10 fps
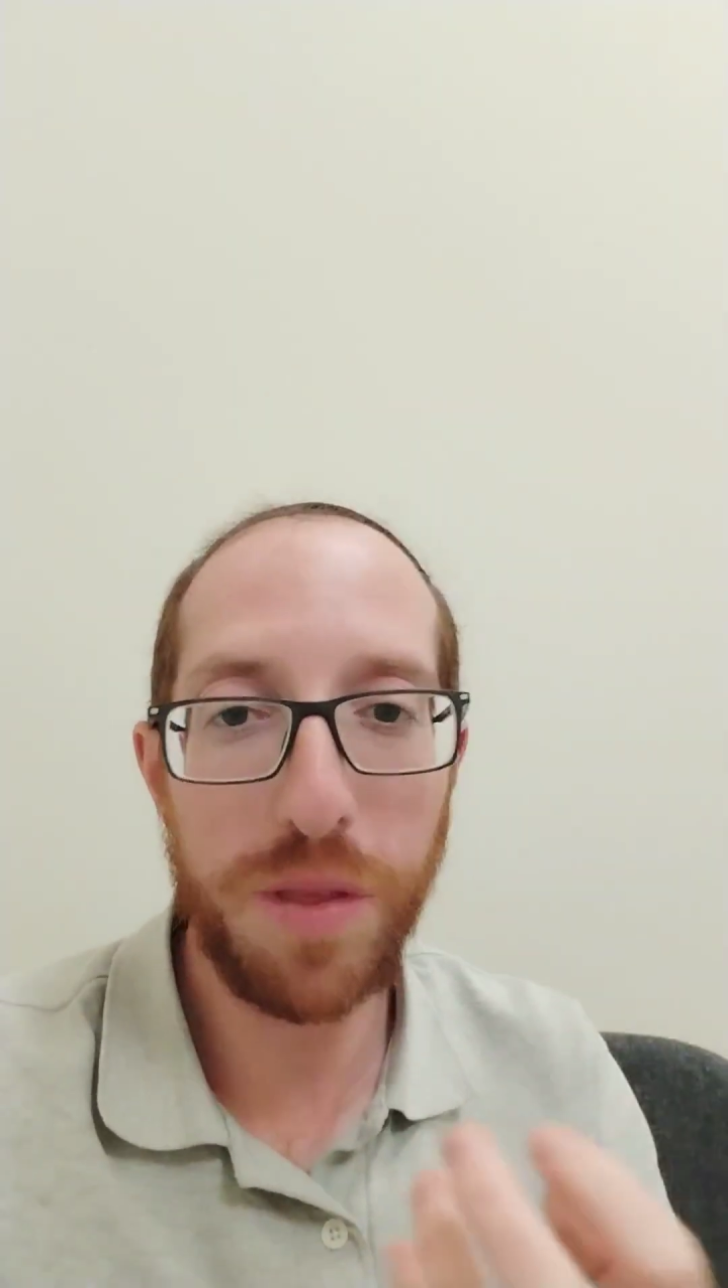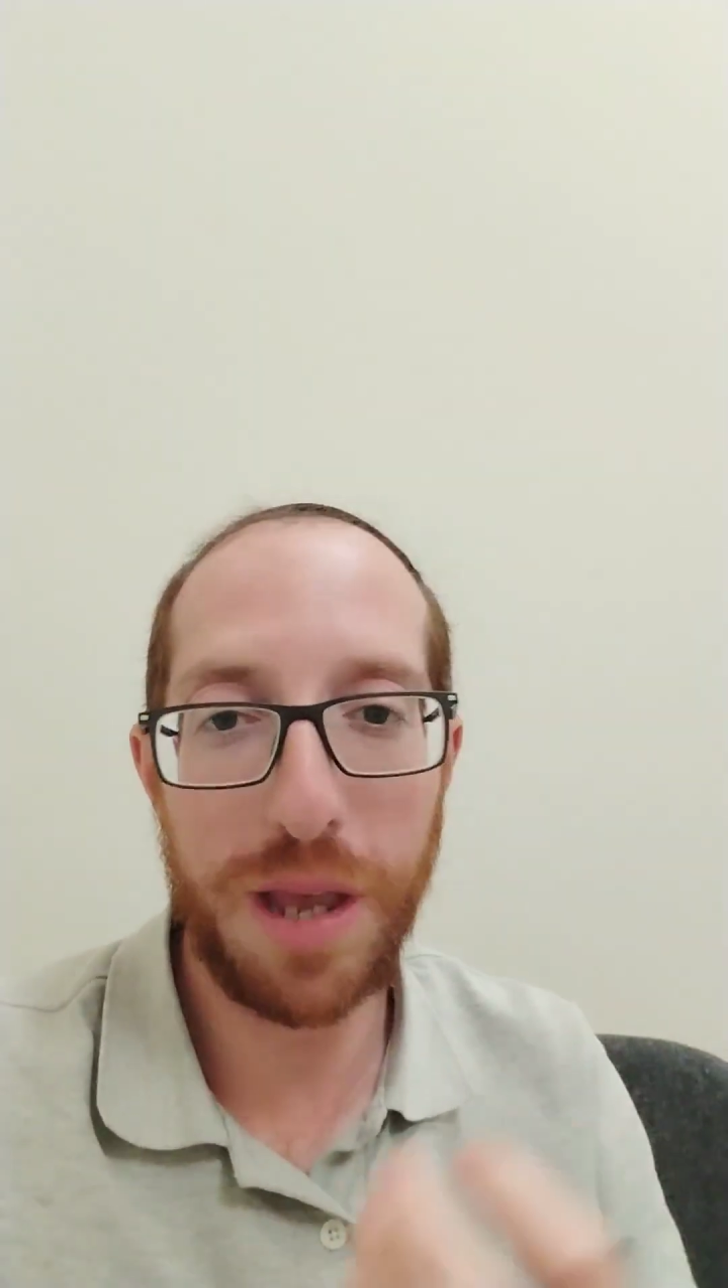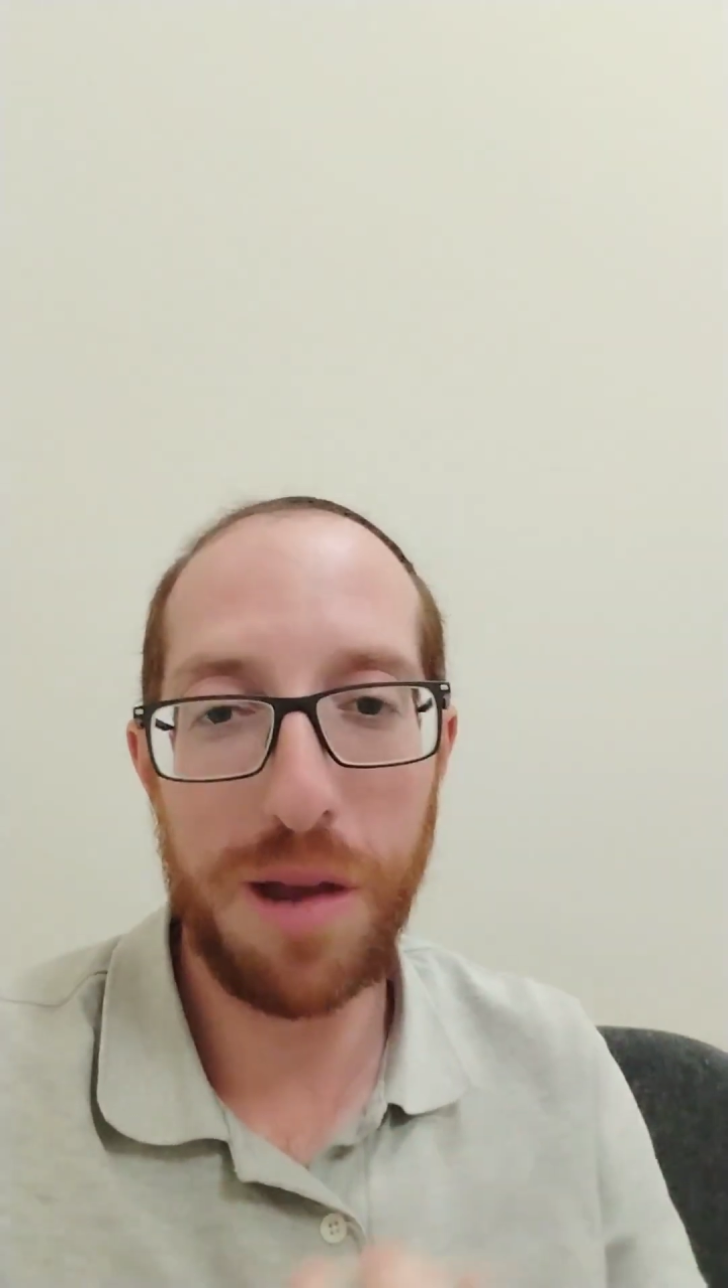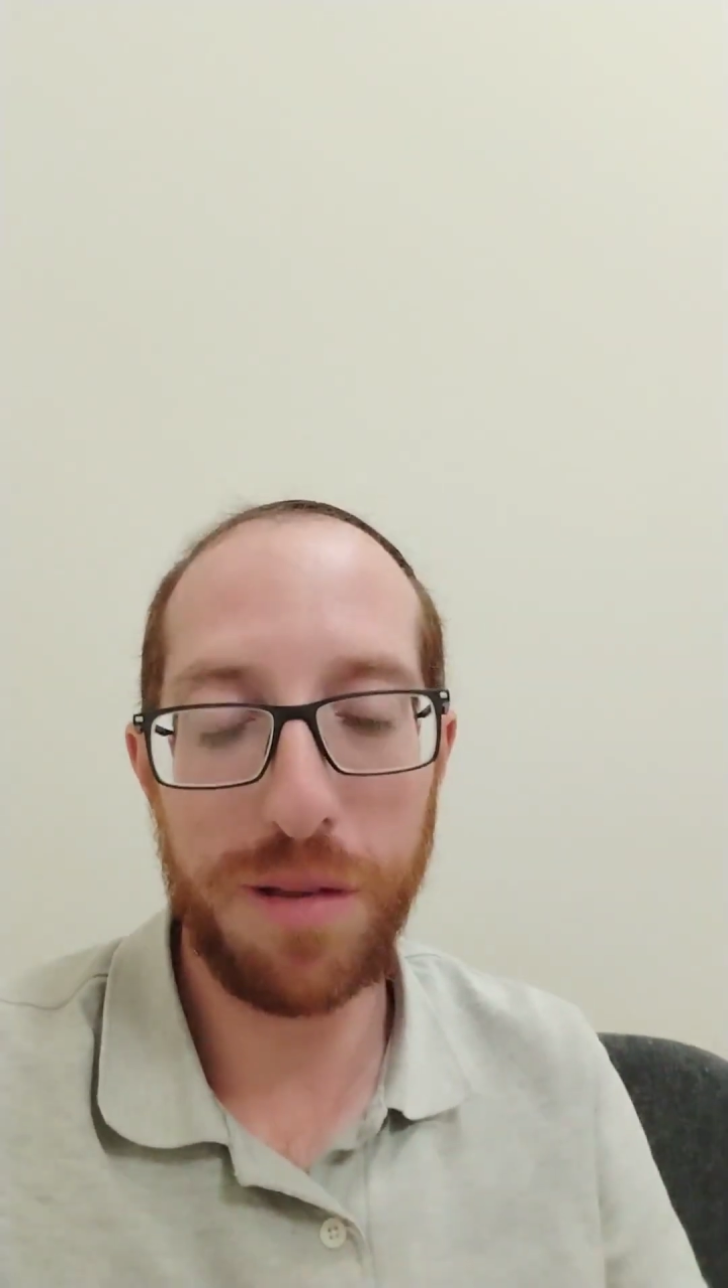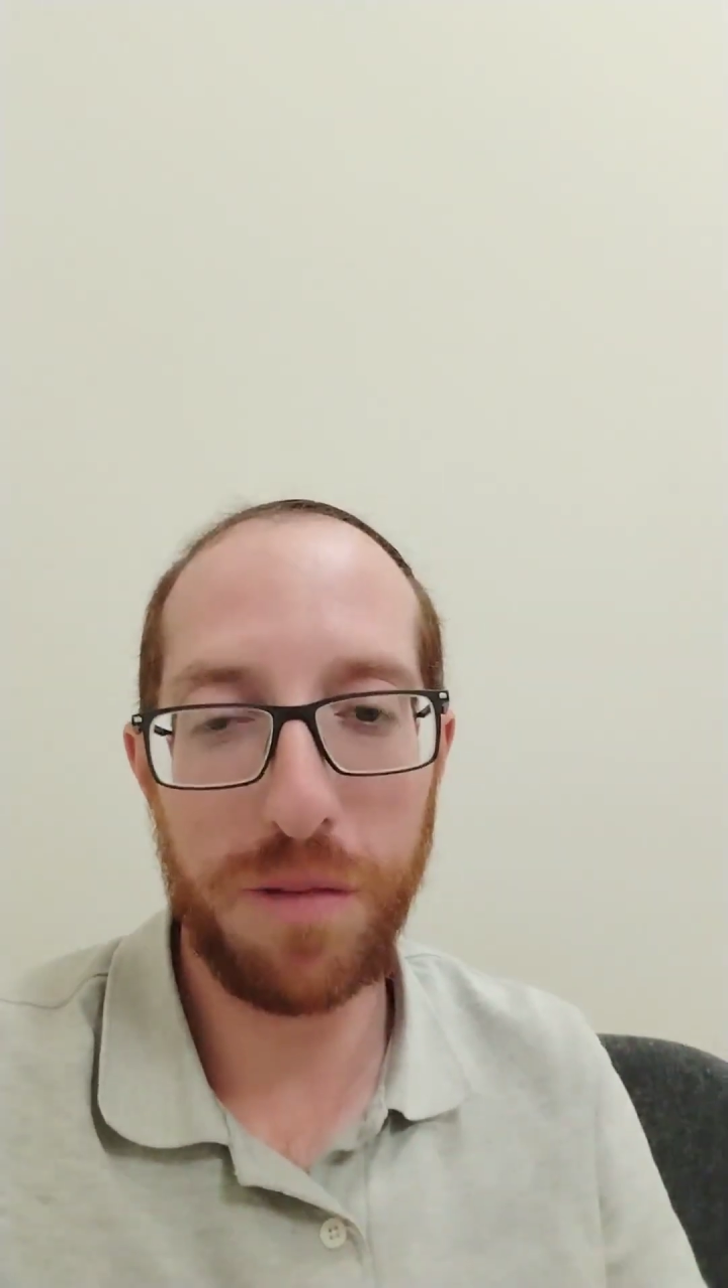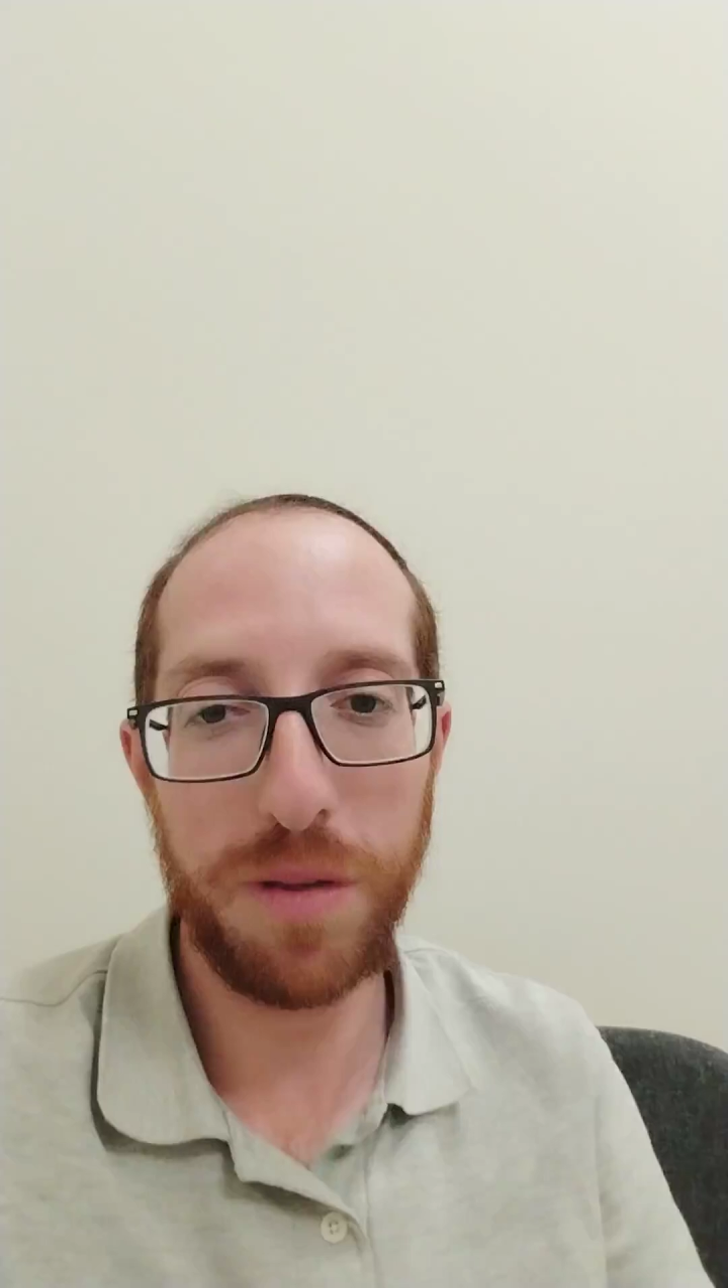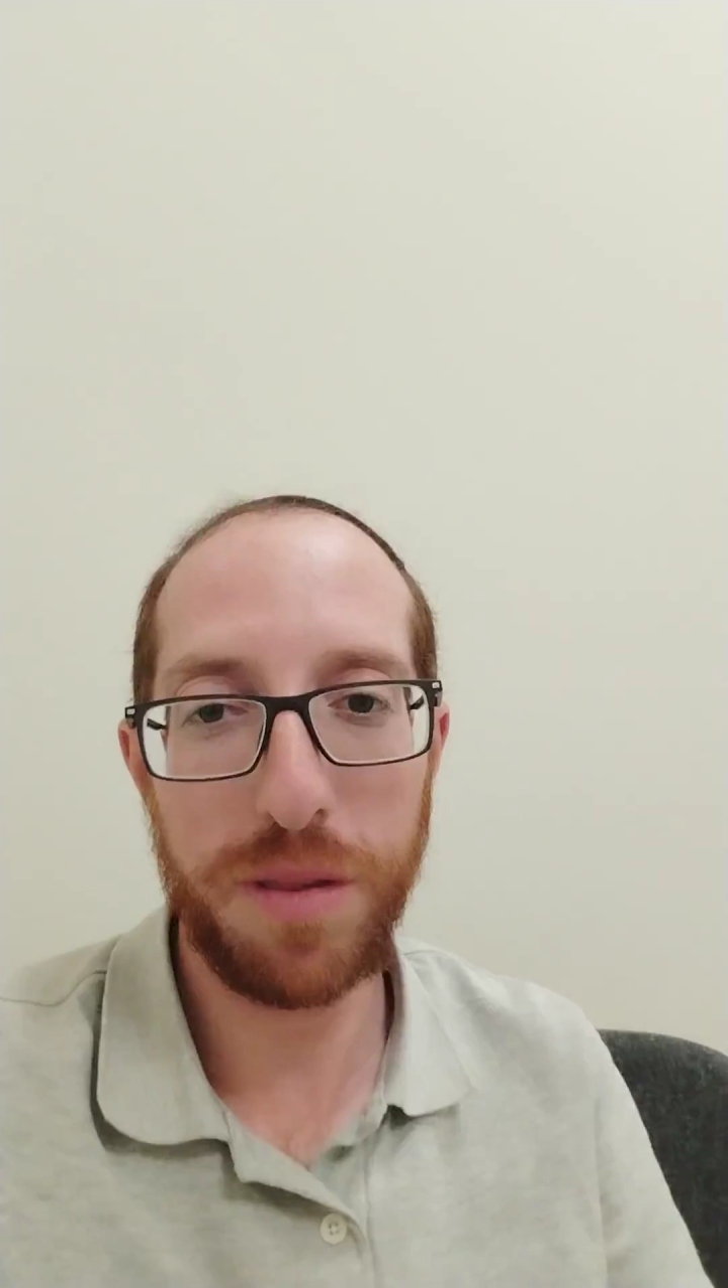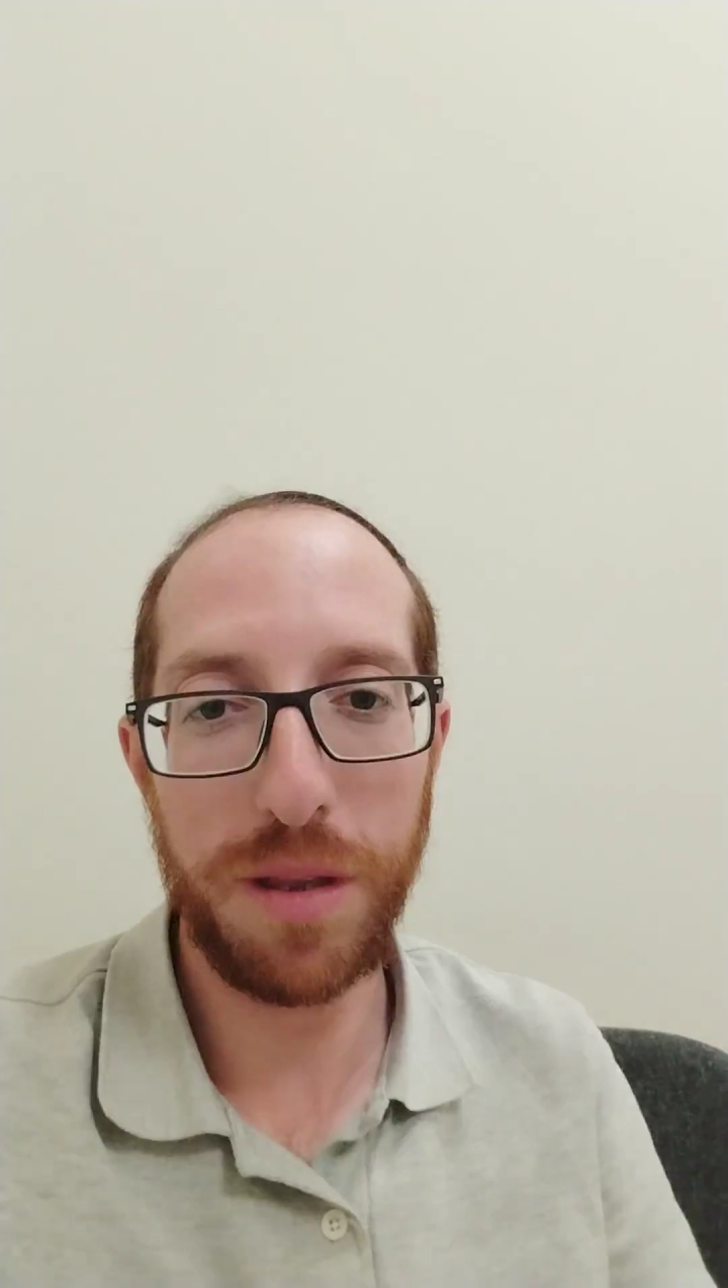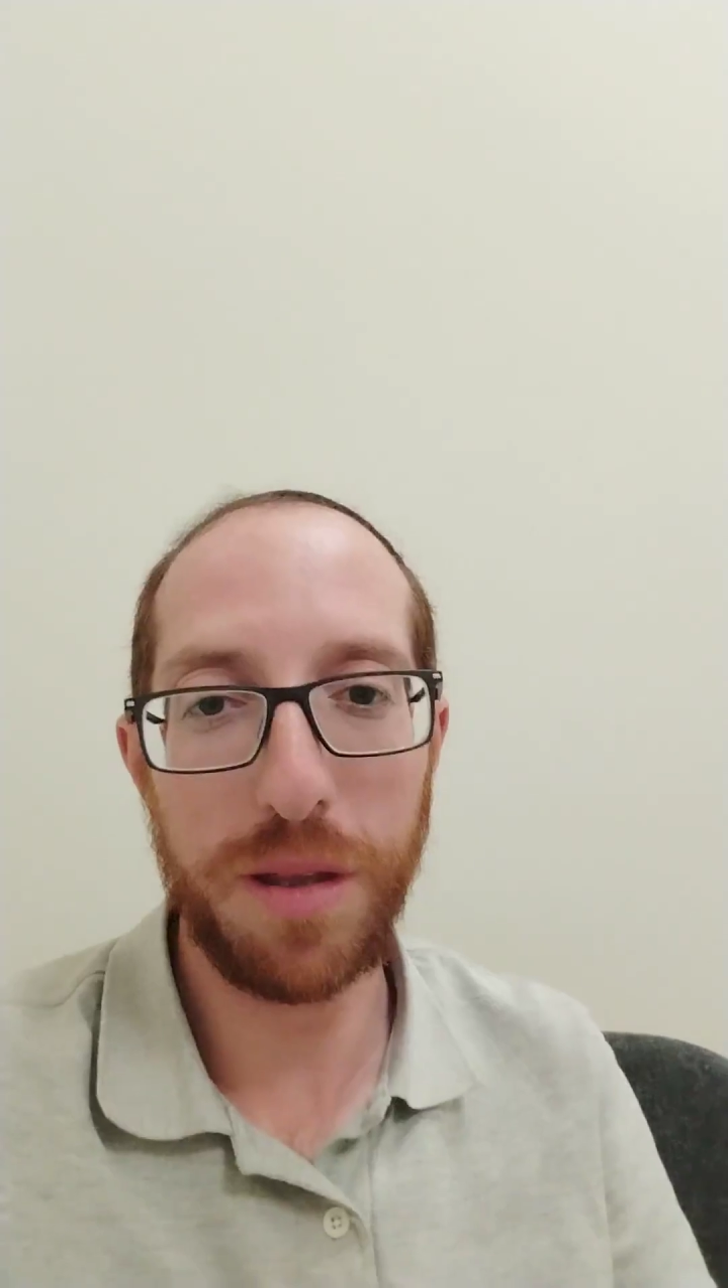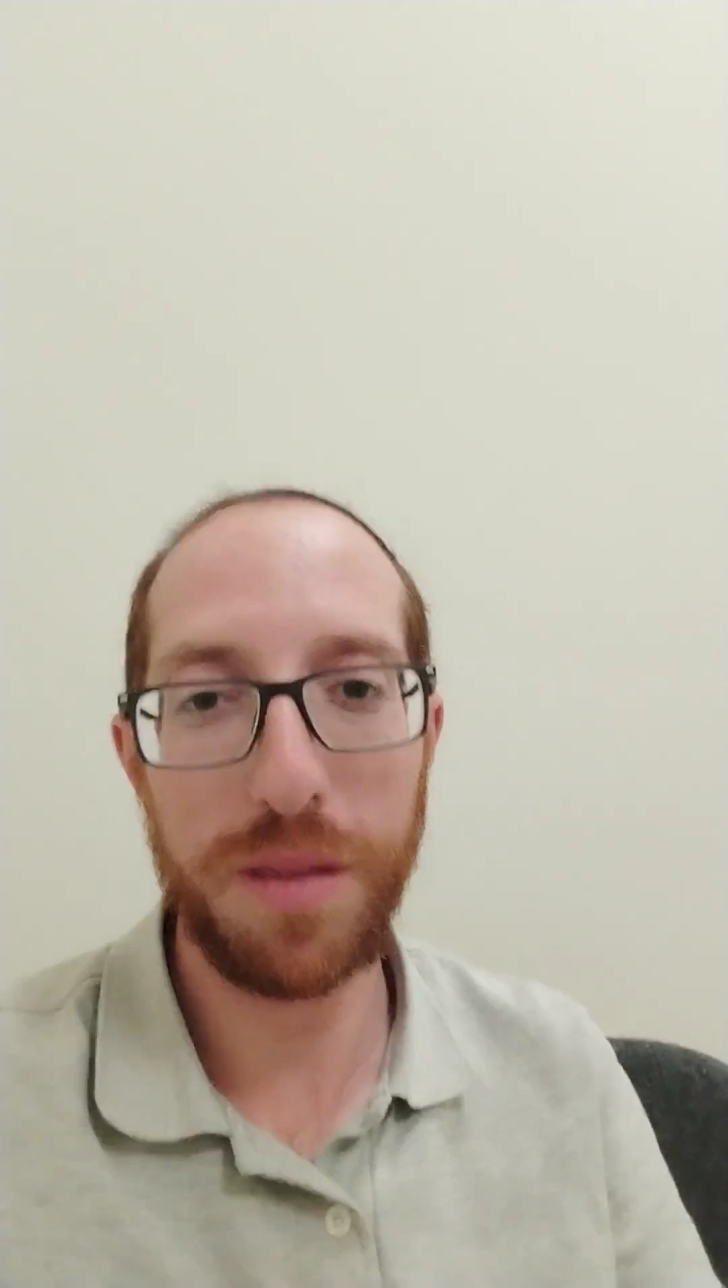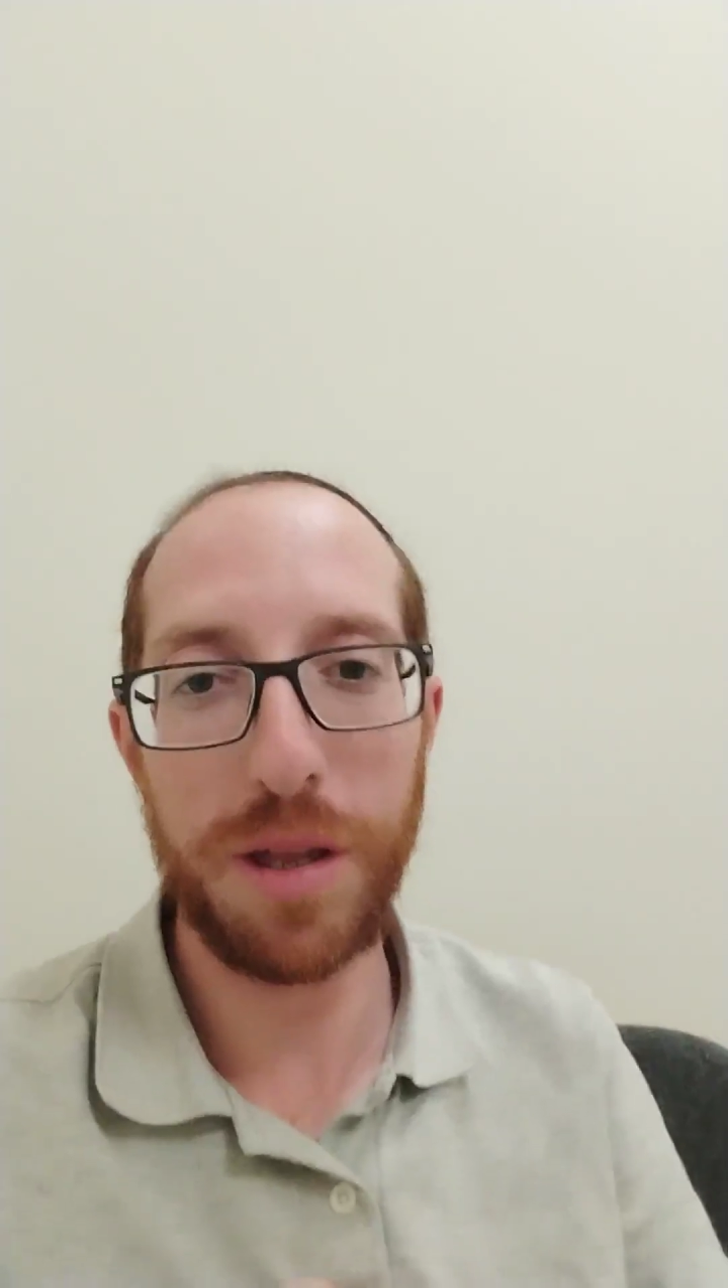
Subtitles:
the characteristics,